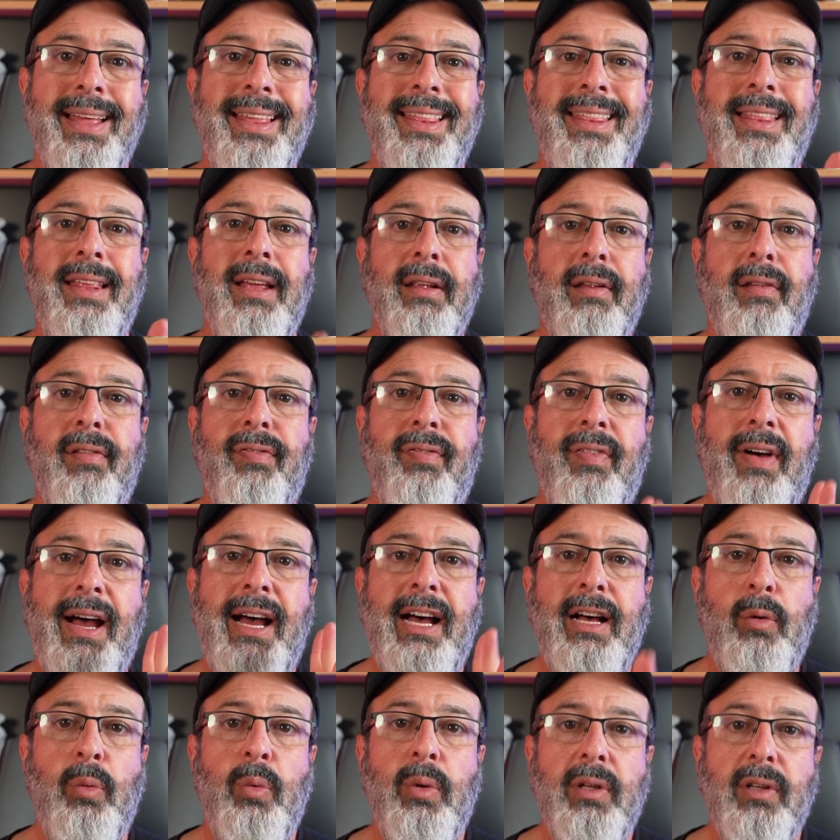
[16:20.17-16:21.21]
This
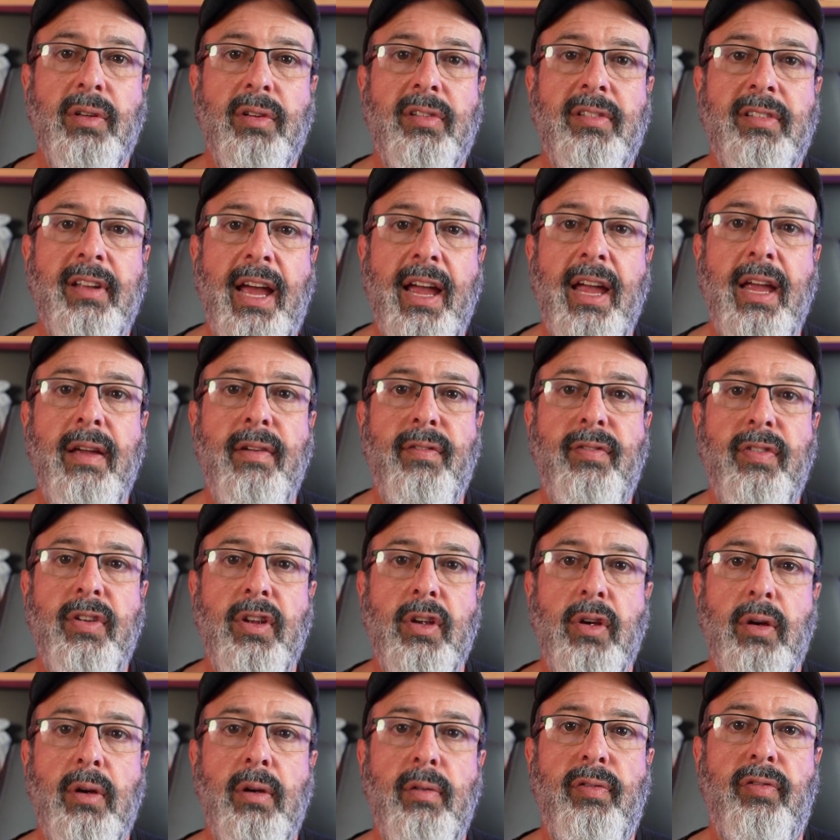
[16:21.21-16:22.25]
file will save
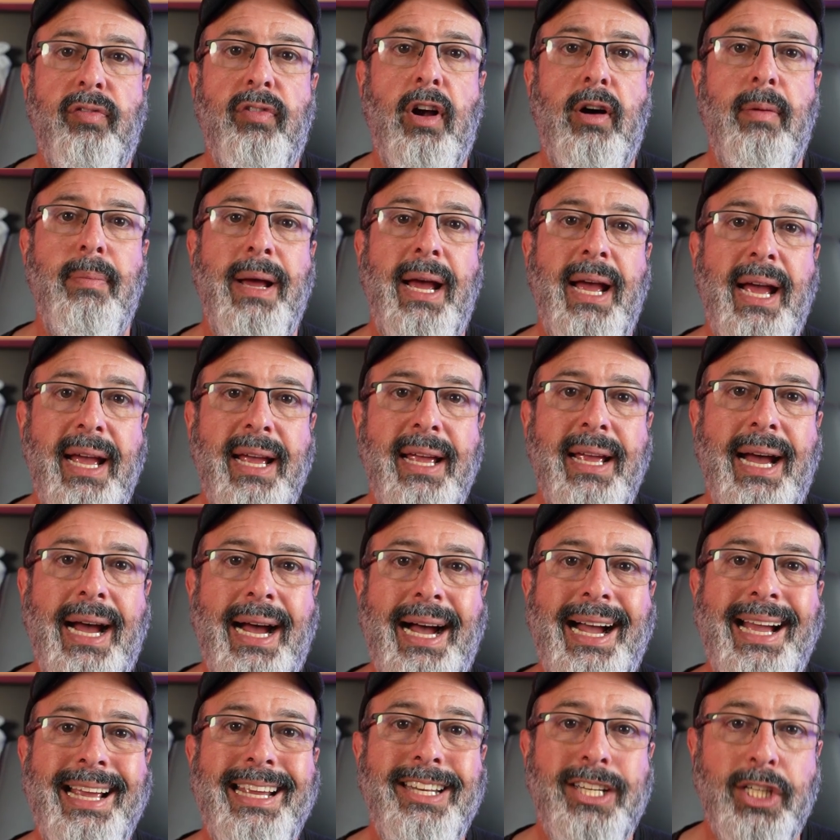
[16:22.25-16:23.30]
you from
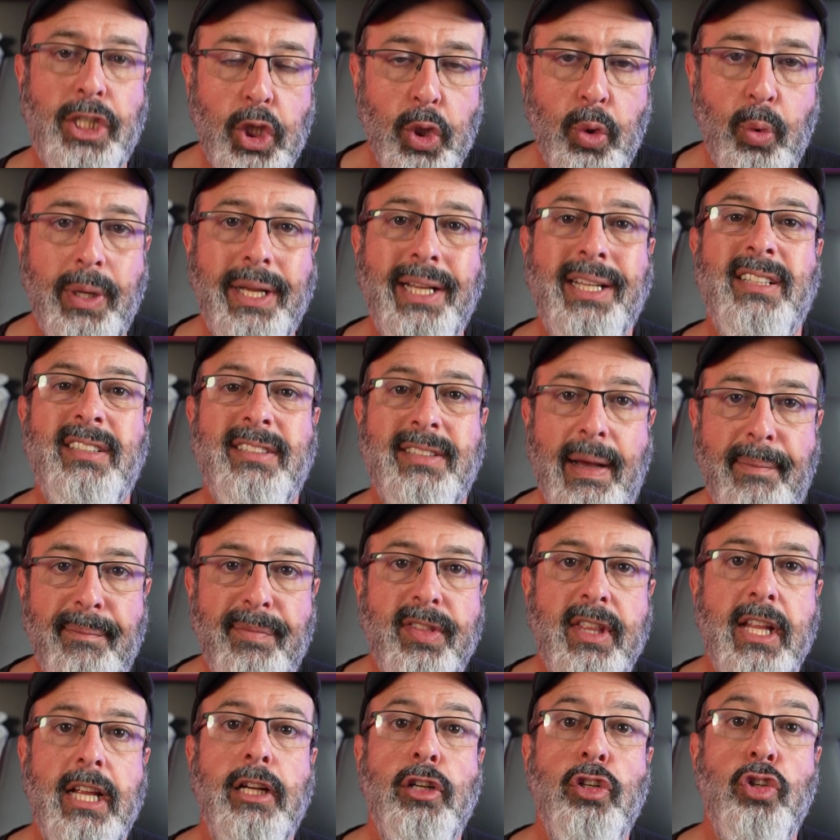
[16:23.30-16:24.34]
AI doing
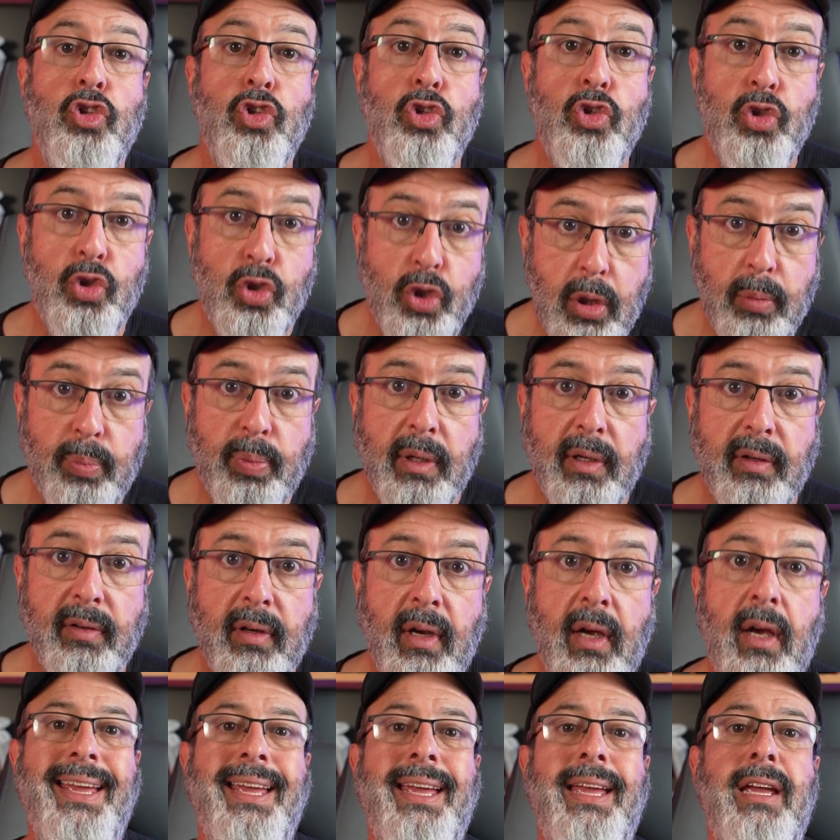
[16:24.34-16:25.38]
something stupid.
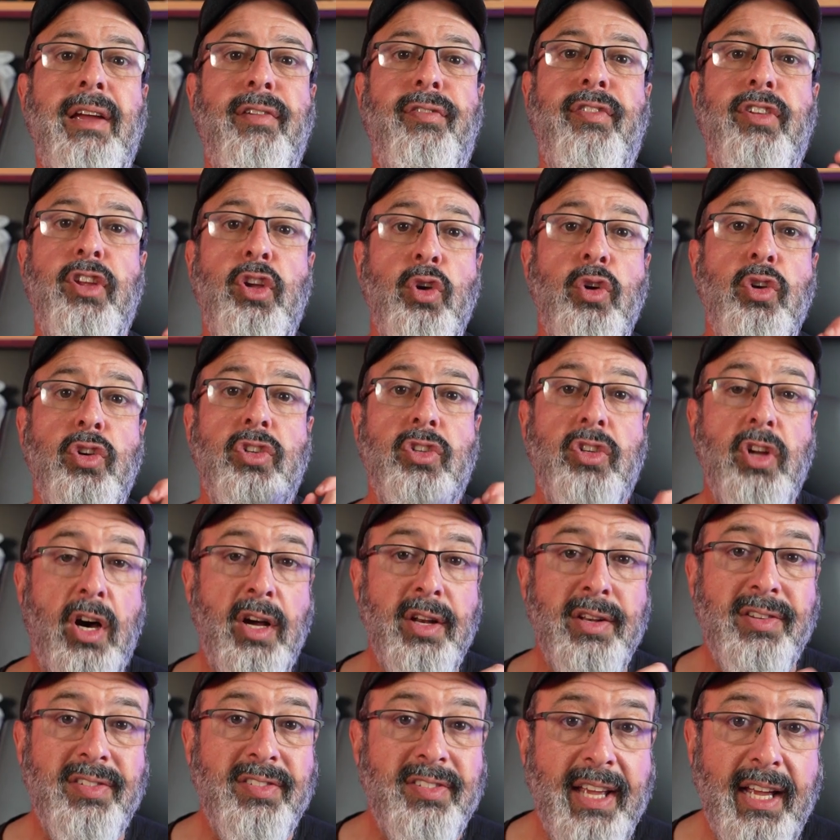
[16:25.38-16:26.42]
If you
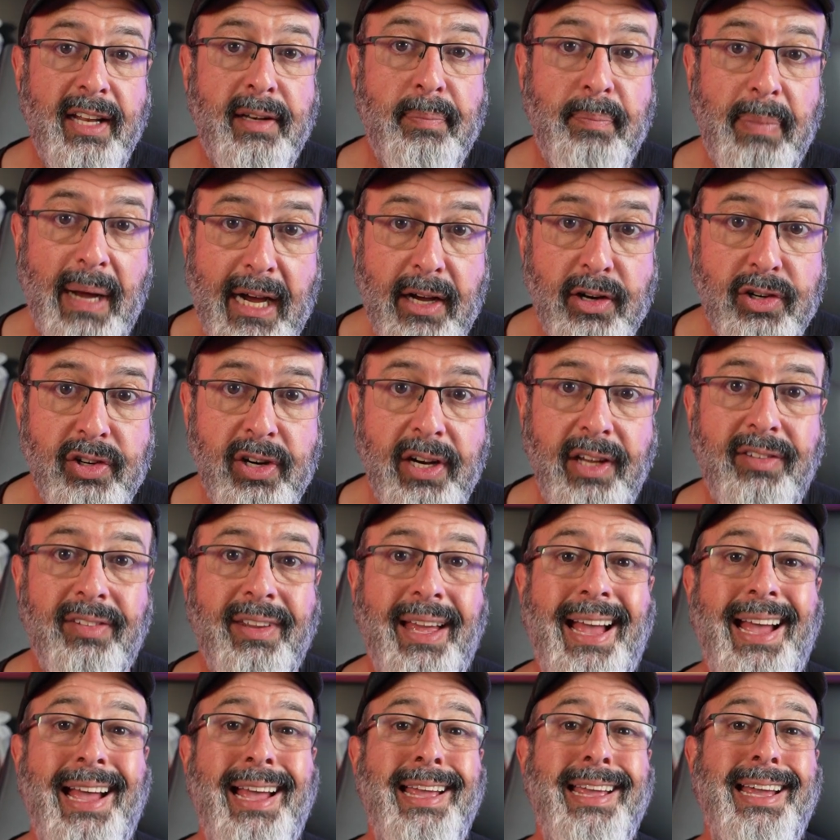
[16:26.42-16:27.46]
don't set
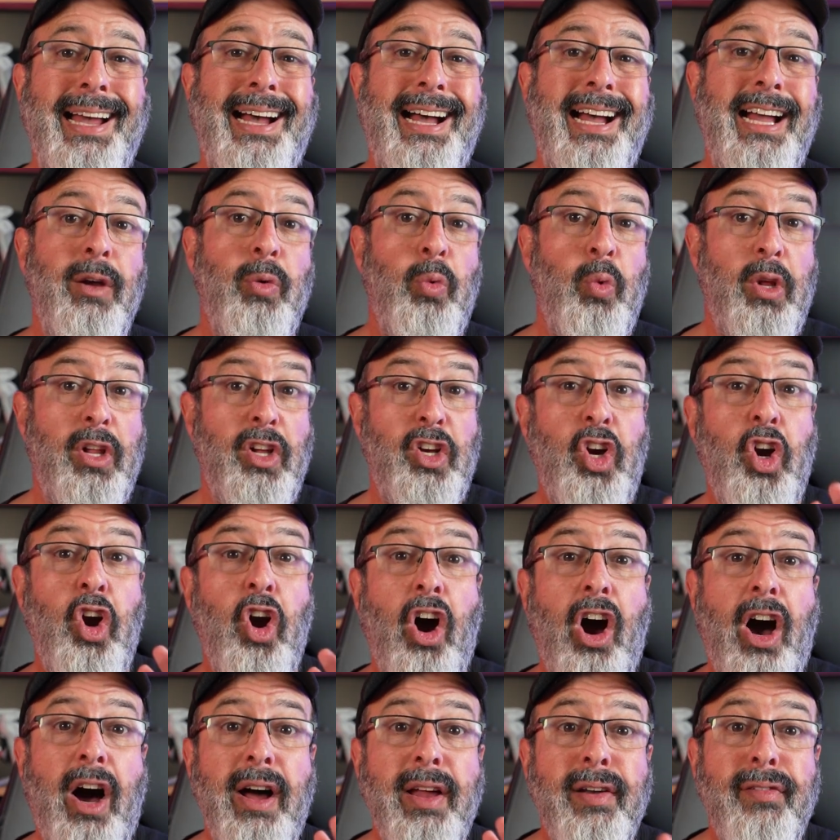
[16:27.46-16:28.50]
boundaries, AI will
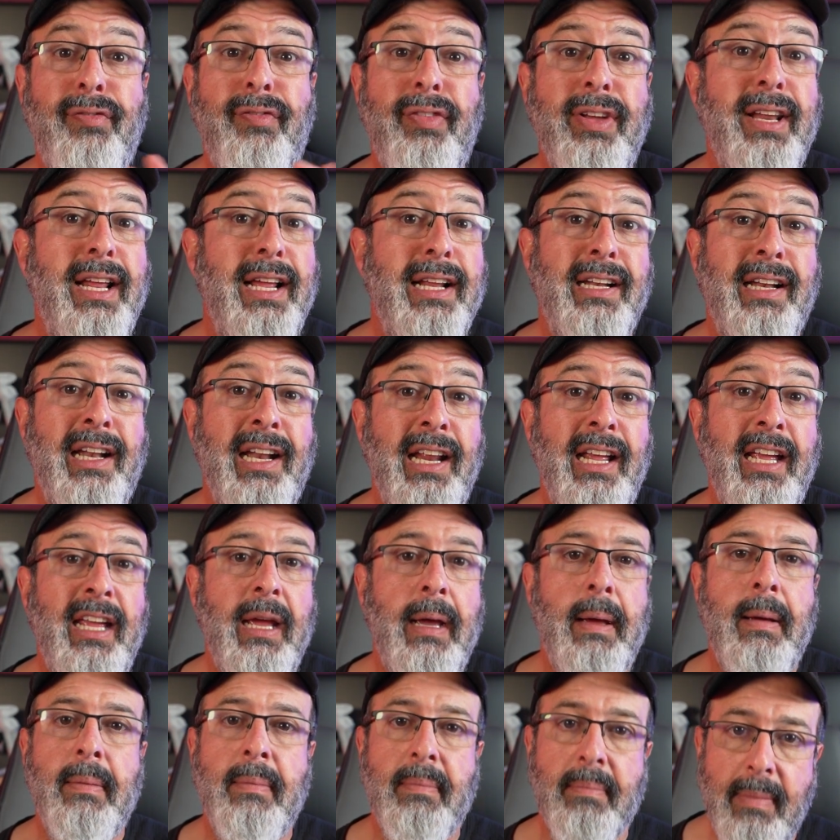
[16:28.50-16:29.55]
confidently
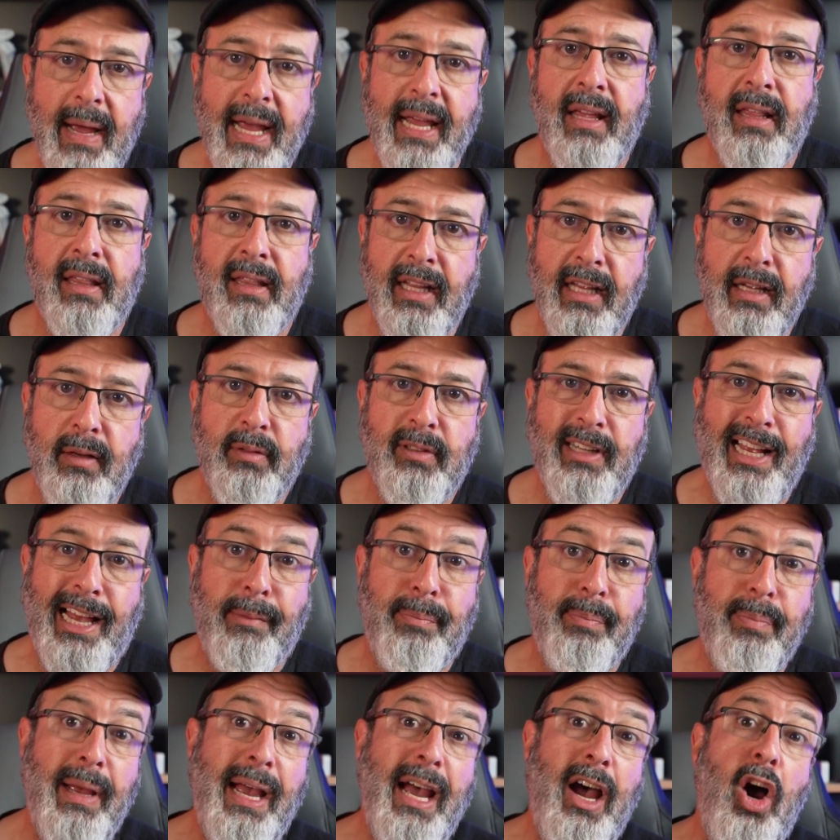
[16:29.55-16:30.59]
make things
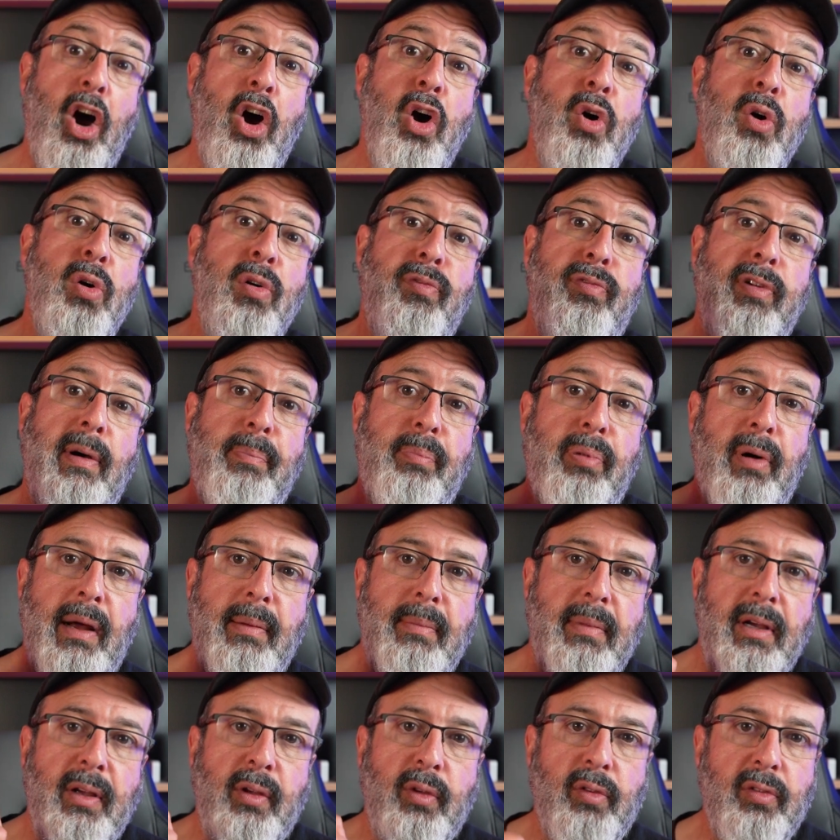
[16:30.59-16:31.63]
up,
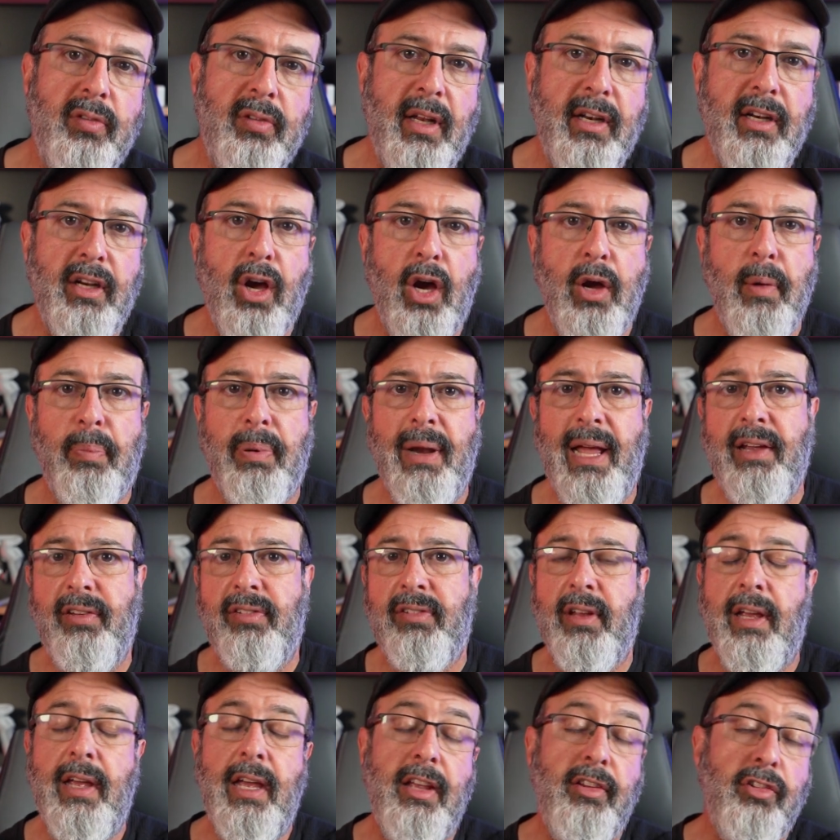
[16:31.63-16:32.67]
overpromise, and go
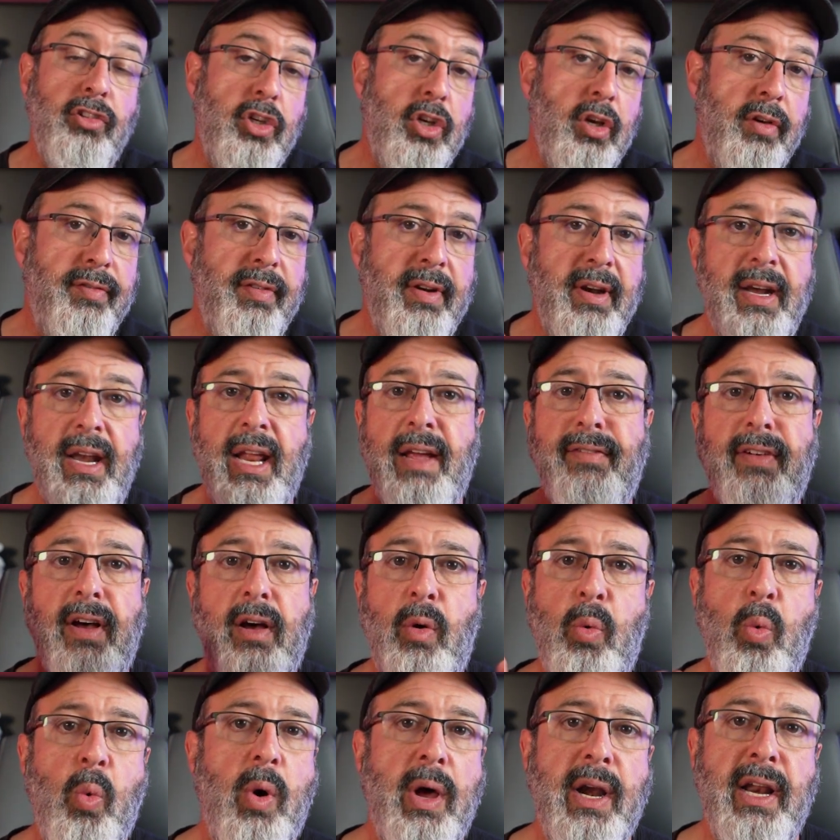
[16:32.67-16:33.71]
places you've
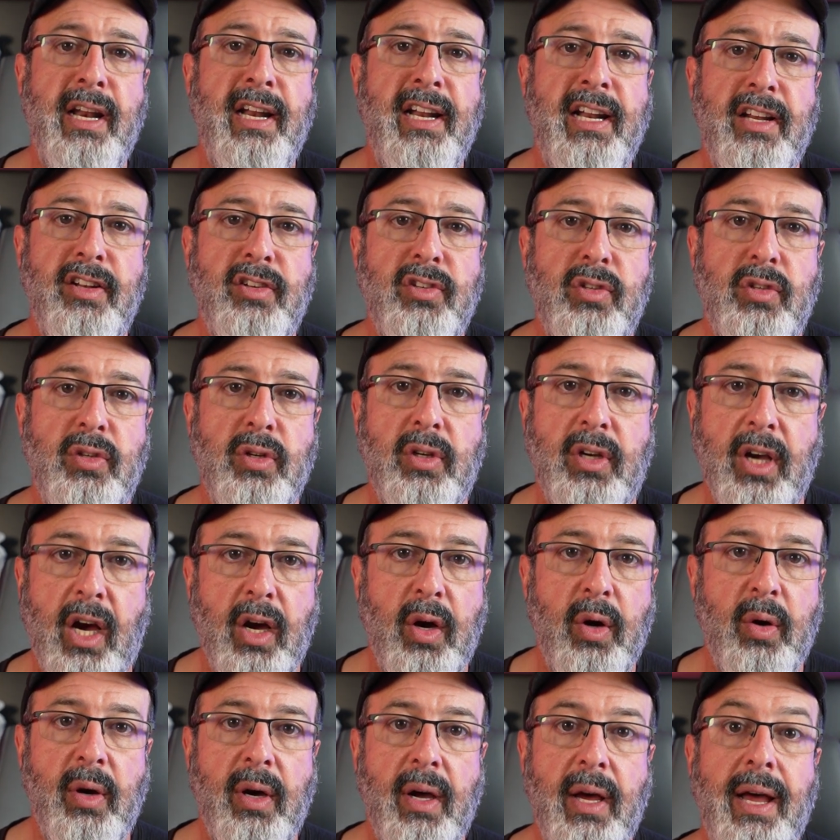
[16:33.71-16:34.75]
never wanted it to
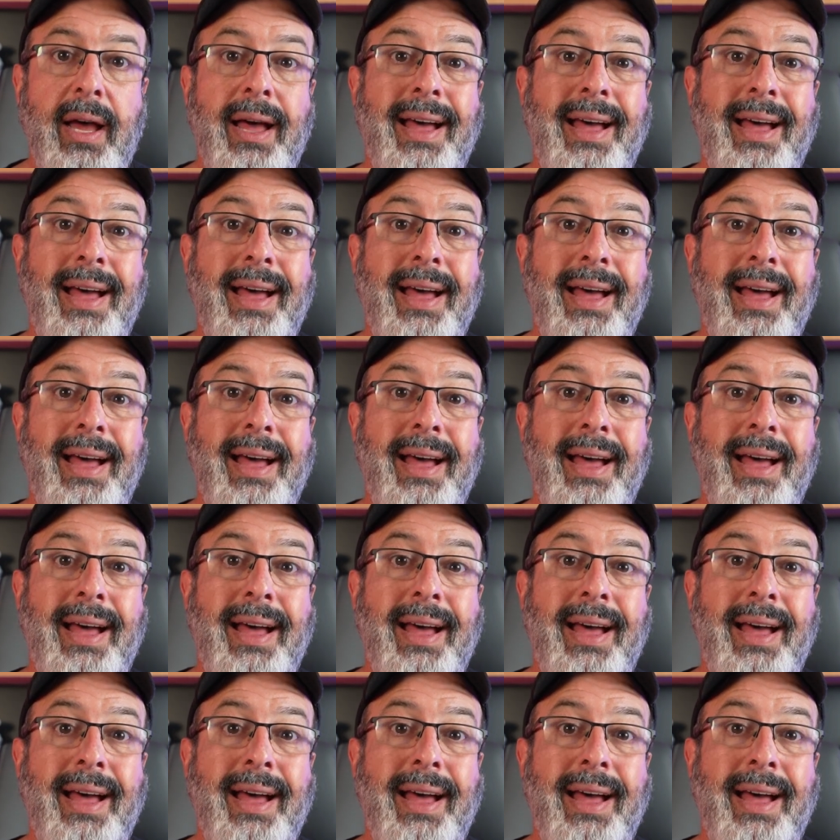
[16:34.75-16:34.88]
go.